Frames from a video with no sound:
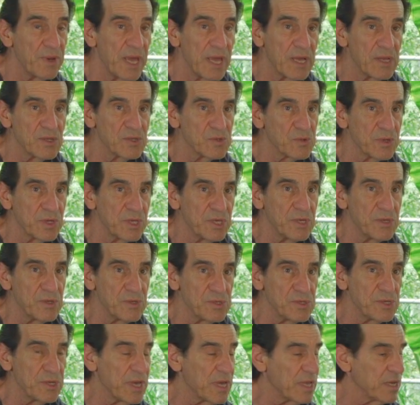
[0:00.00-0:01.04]
nails were
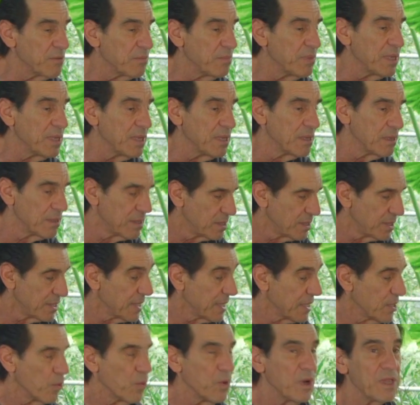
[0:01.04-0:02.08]
used. You had to be
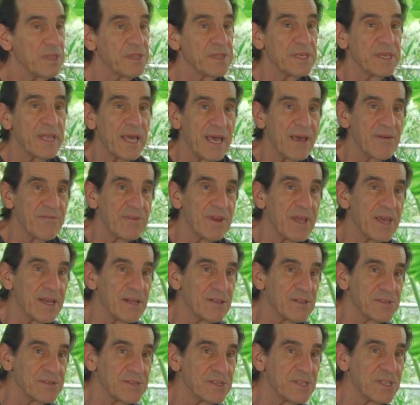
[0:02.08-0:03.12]
wealthy to have
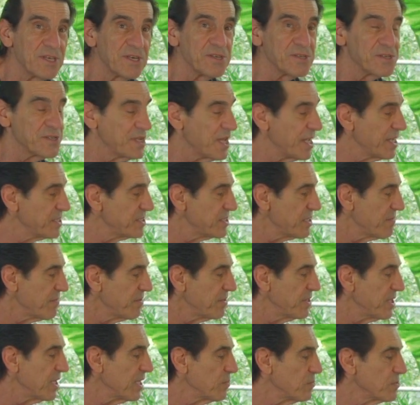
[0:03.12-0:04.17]
nails in those days.
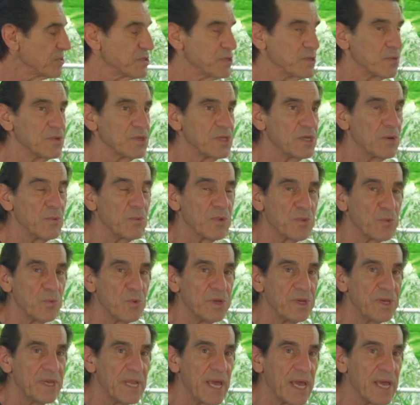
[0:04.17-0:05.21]
Everything was done with
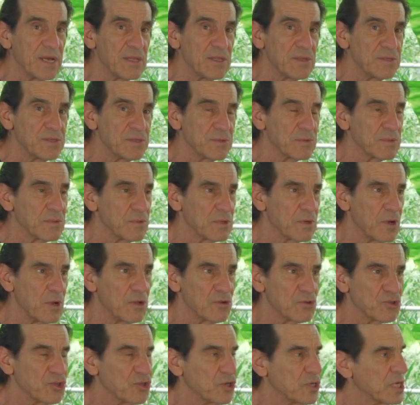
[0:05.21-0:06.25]
wooden nails
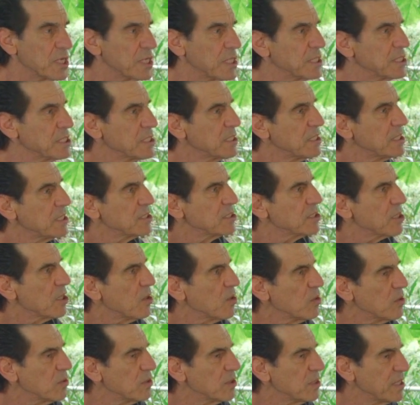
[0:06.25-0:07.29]
called trunnels to
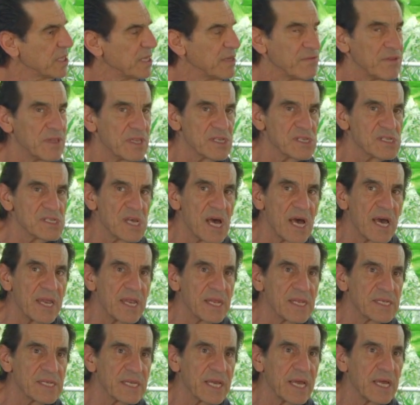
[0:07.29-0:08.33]
hold even the
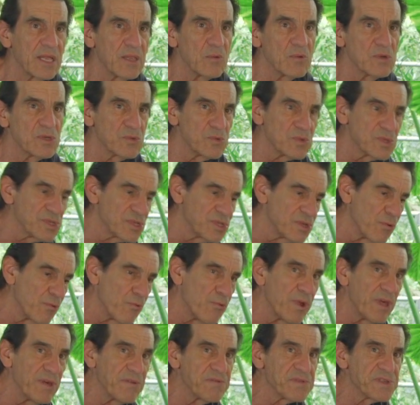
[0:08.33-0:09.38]
siding together, which was
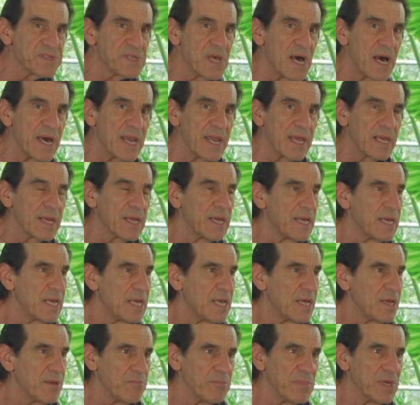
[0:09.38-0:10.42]
riv siding.
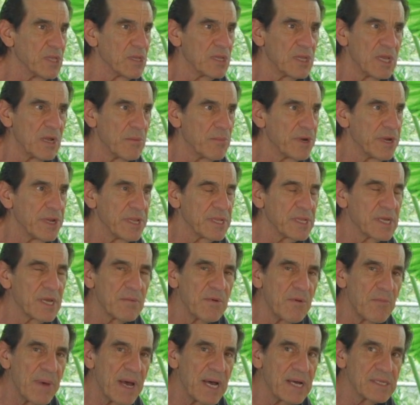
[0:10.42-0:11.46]
Milled lumber didn't
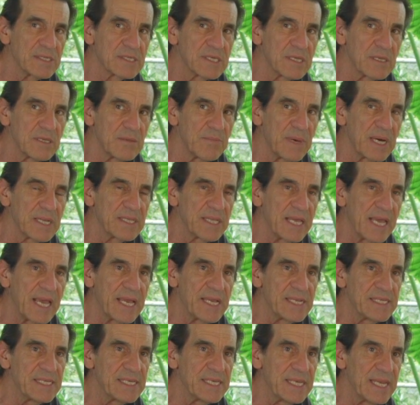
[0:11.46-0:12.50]
come about until about the
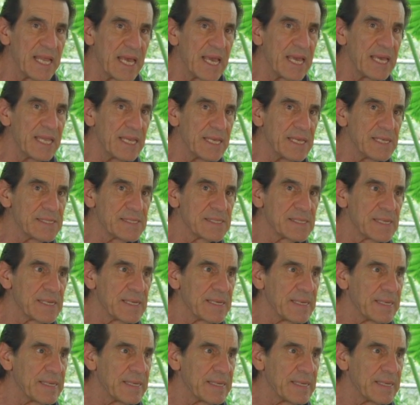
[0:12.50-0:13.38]
1880s,